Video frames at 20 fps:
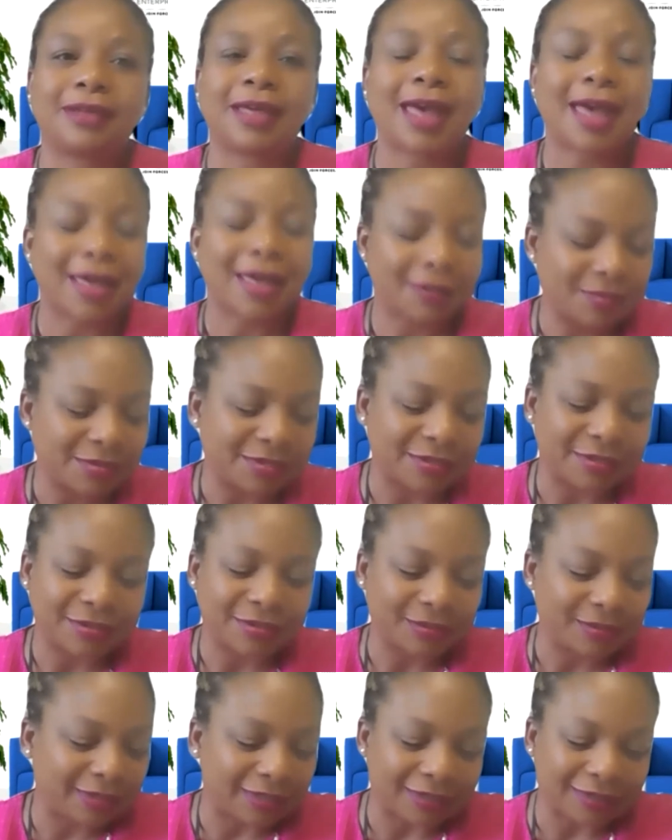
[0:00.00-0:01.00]

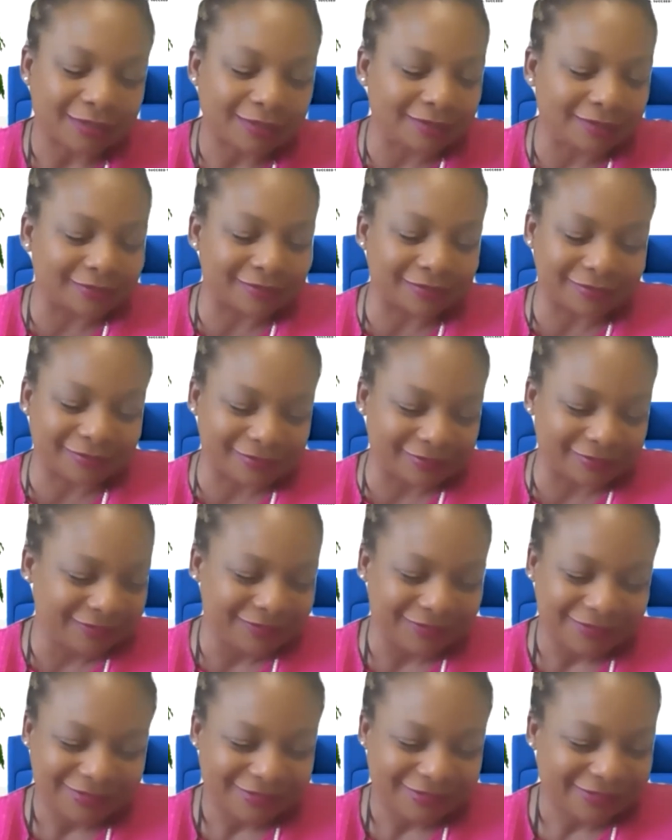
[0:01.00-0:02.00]
Absolutely.
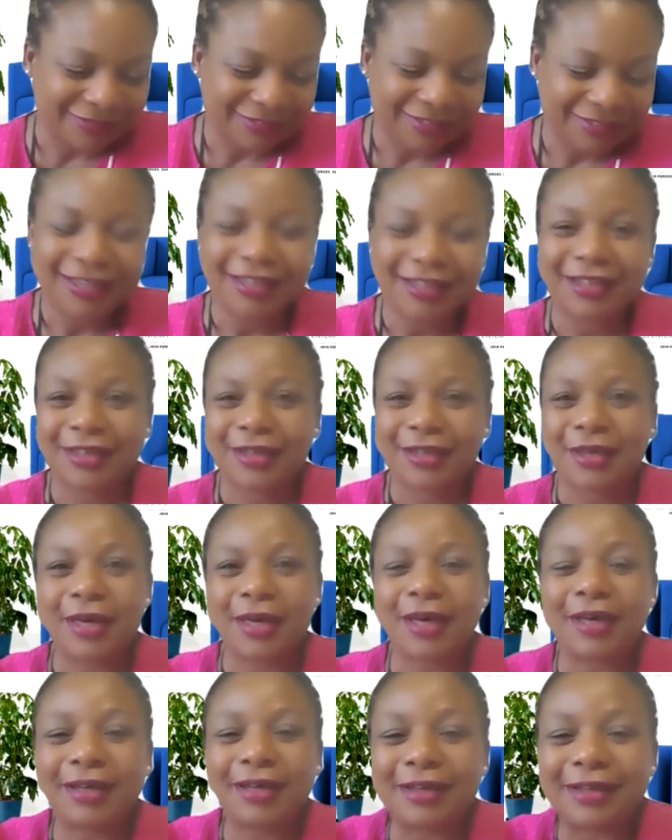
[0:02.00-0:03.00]

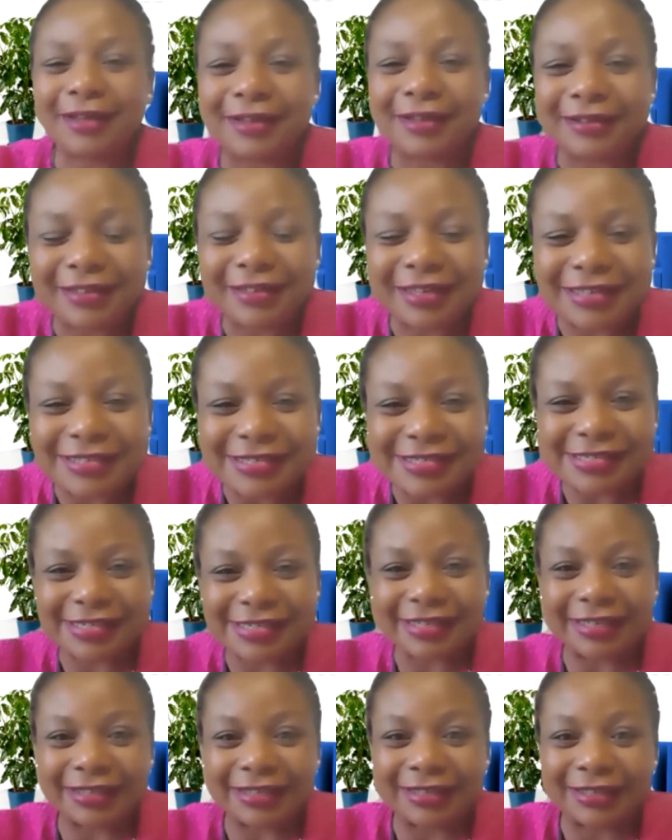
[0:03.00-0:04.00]
Let's
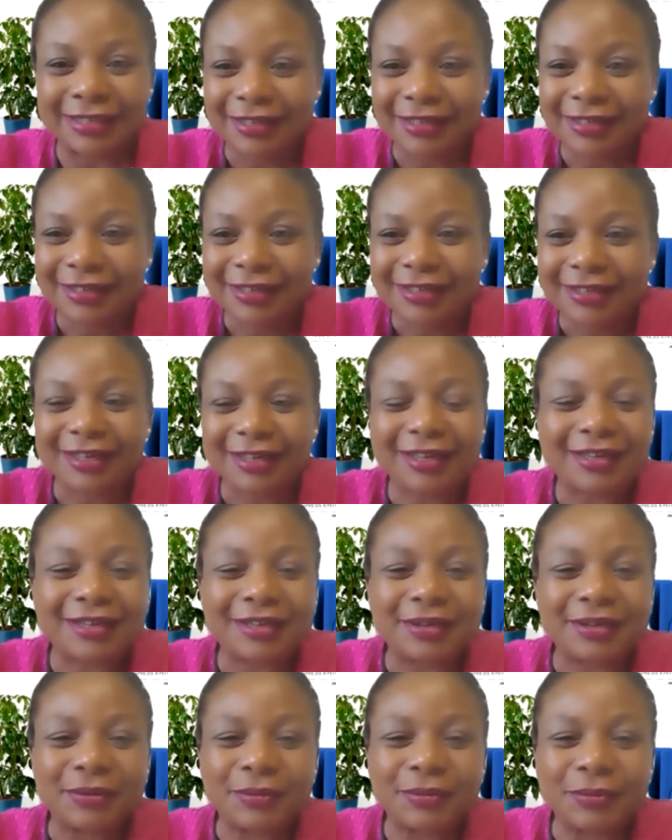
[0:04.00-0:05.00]
see.
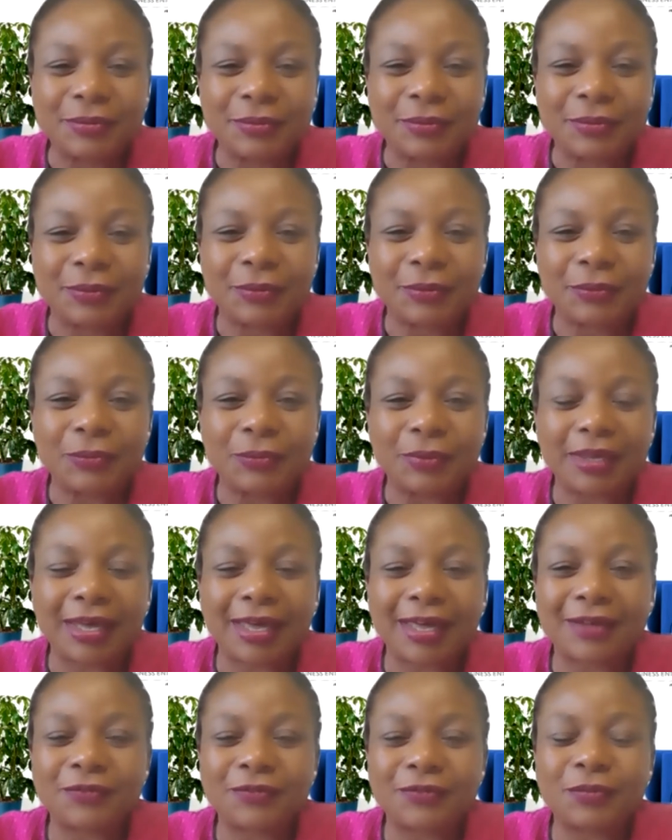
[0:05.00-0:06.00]
We
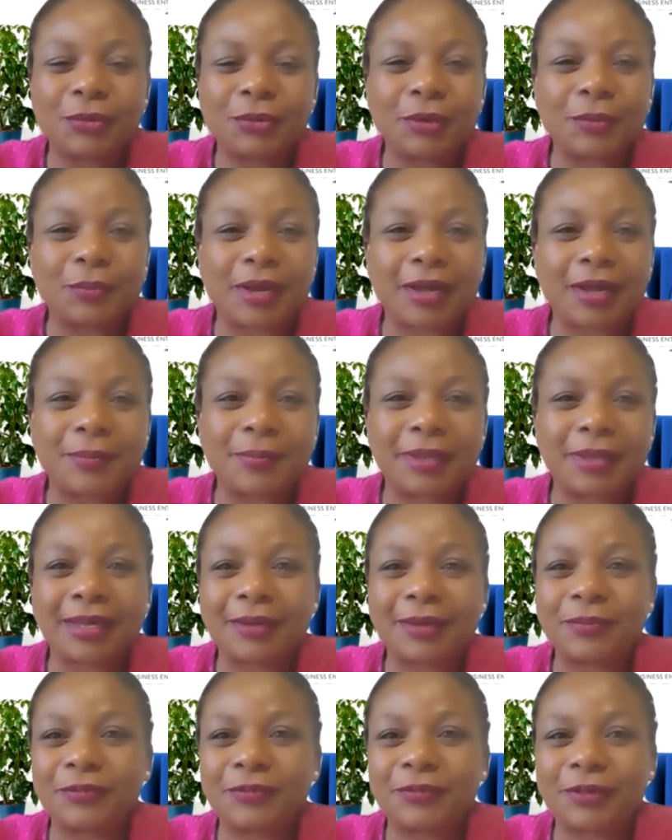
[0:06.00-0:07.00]
have more
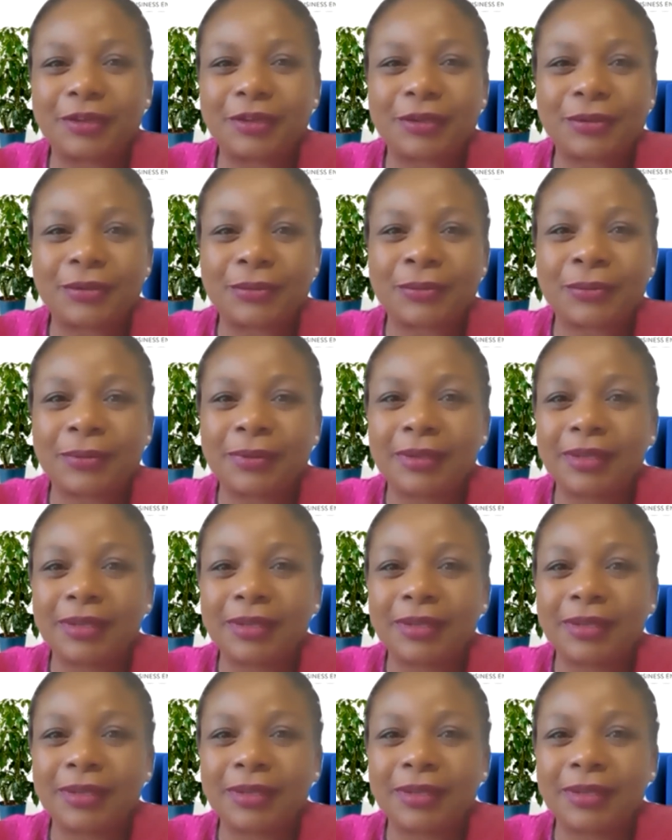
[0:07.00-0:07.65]
popping up for you.